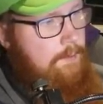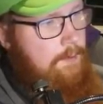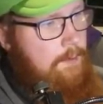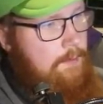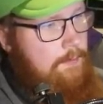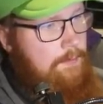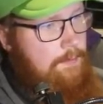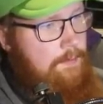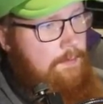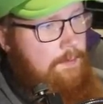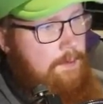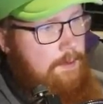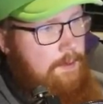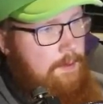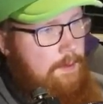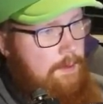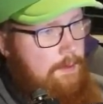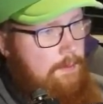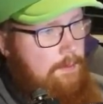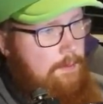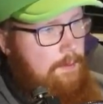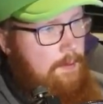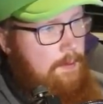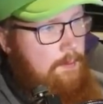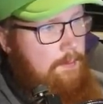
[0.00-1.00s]
love to see like a
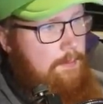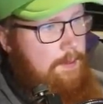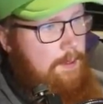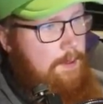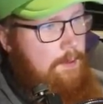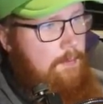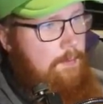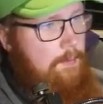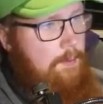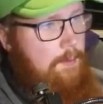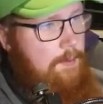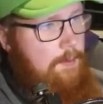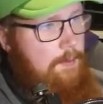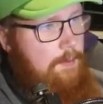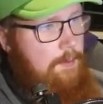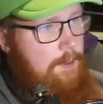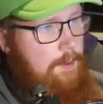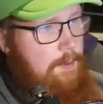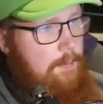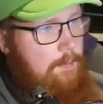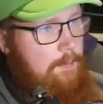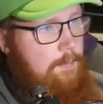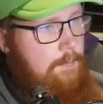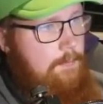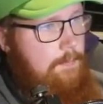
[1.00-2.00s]
top-down Mario
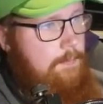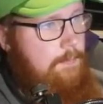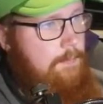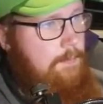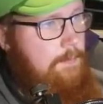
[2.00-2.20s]
game.